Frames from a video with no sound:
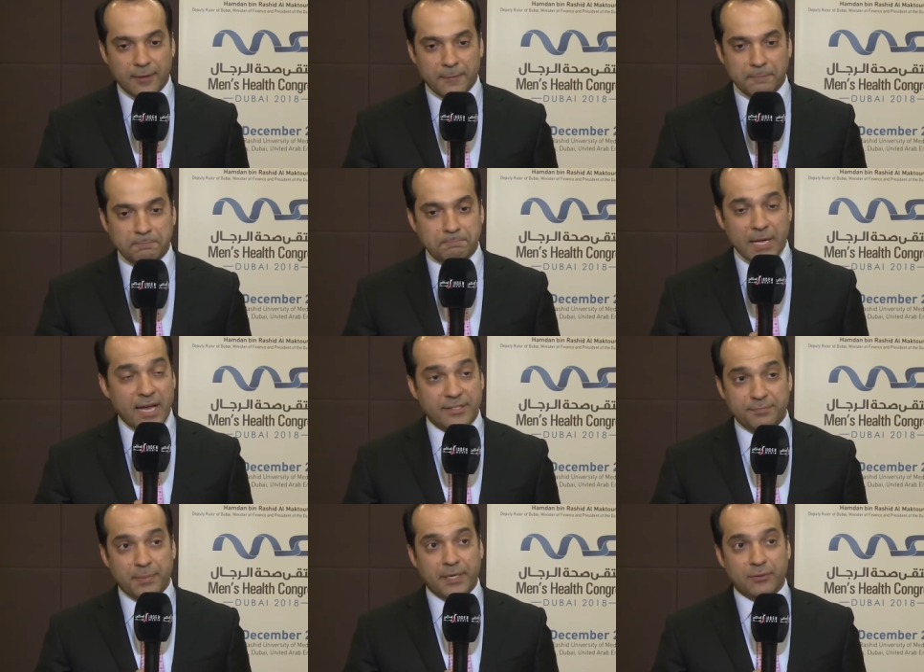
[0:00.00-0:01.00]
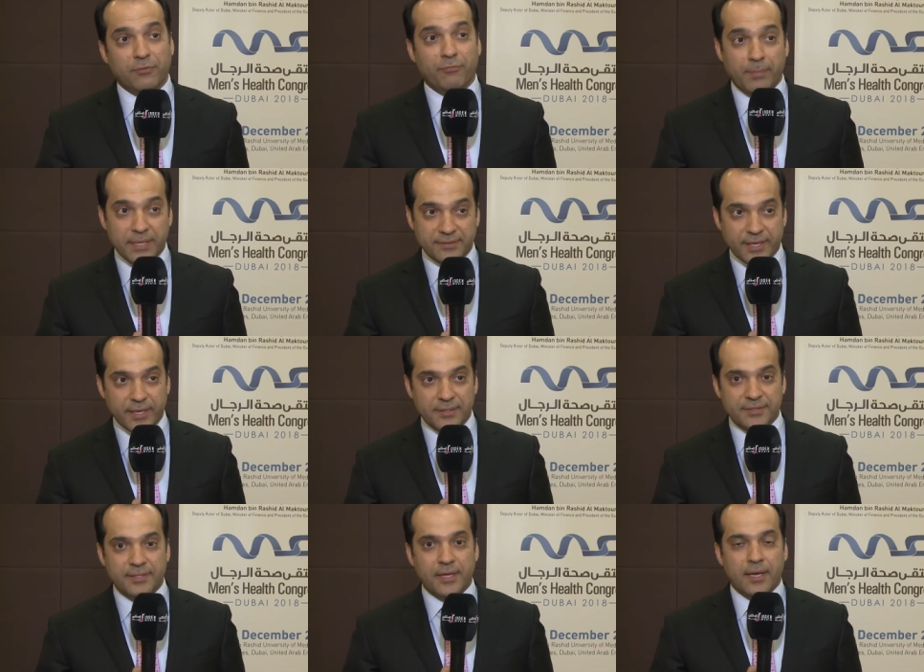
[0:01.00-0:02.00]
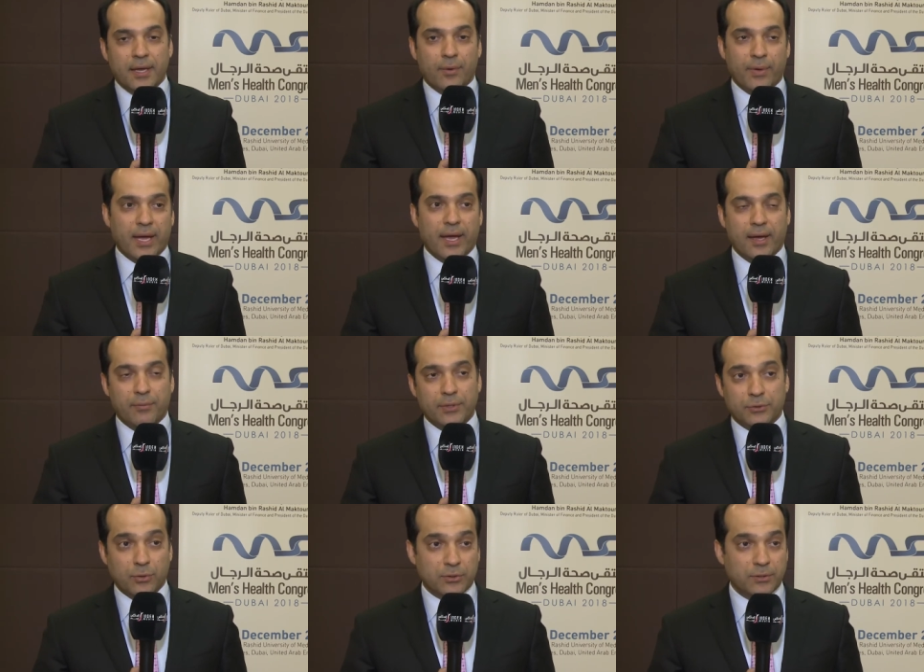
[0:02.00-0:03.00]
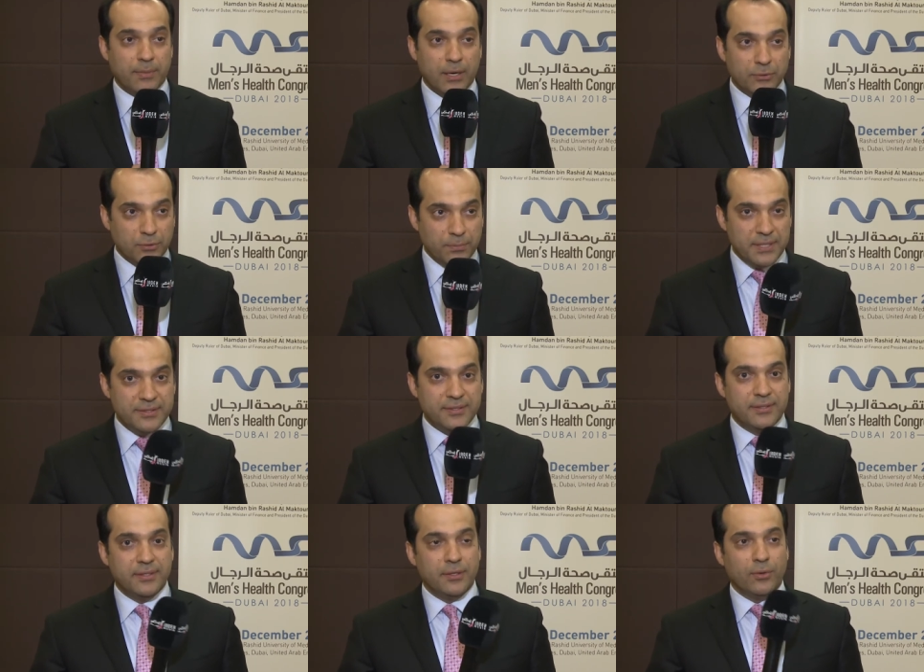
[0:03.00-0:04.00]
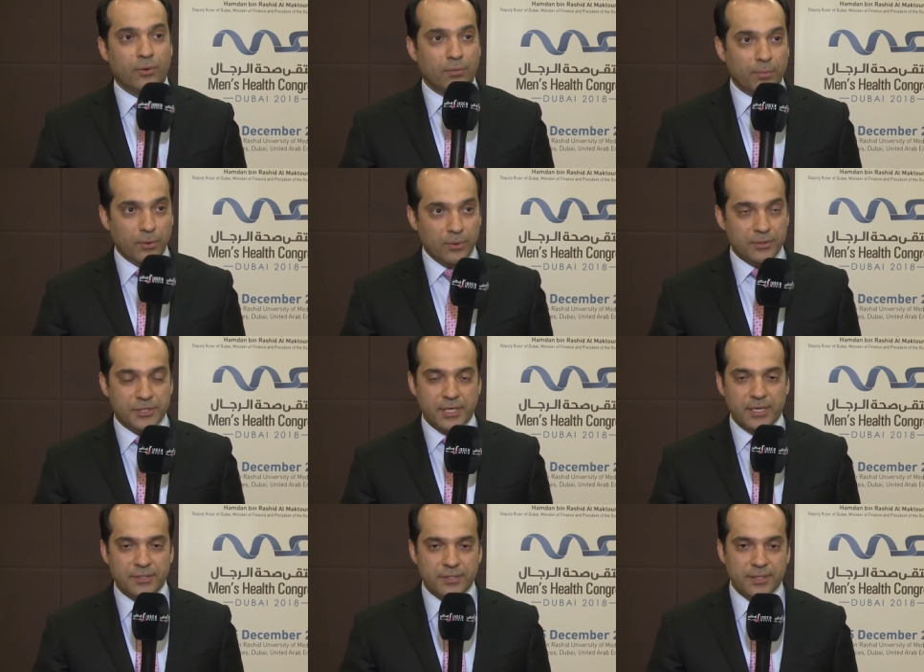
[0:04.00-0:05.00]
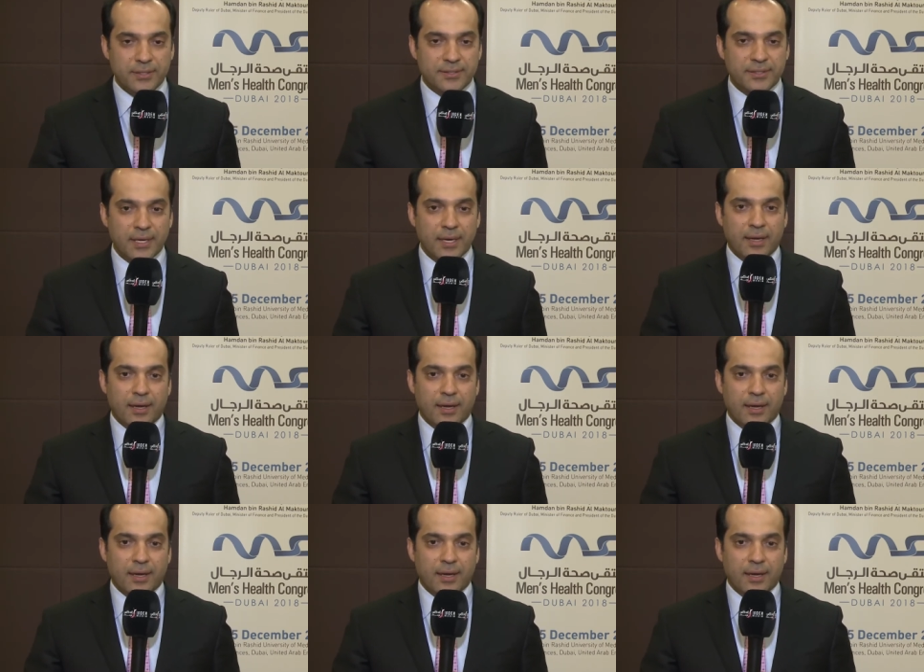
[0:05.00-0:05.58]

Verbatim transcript: um, aspect of men's health. We had we talked about obesity, hormonal changes.